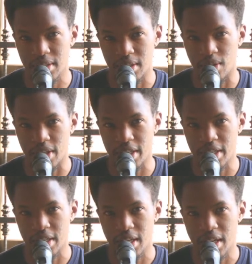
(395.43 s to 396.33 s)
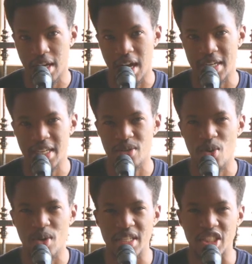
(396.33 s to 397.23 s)
Okay? And yet
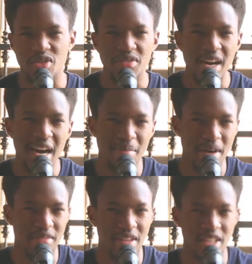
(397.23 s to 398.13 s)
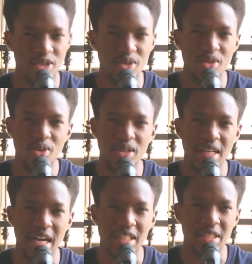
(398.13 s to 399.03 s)
God is far above that. You know, God
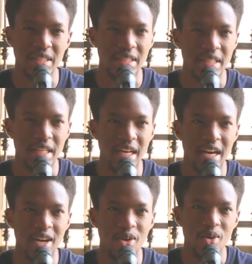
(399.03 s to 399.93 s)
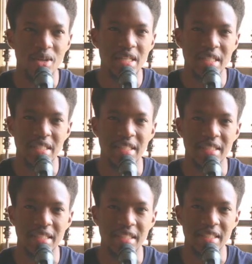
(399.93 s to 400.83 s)
has, God is,
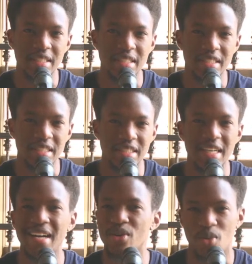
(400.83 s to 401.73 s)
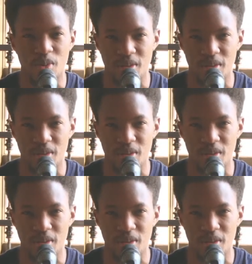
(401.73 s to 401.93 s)
in, is internal.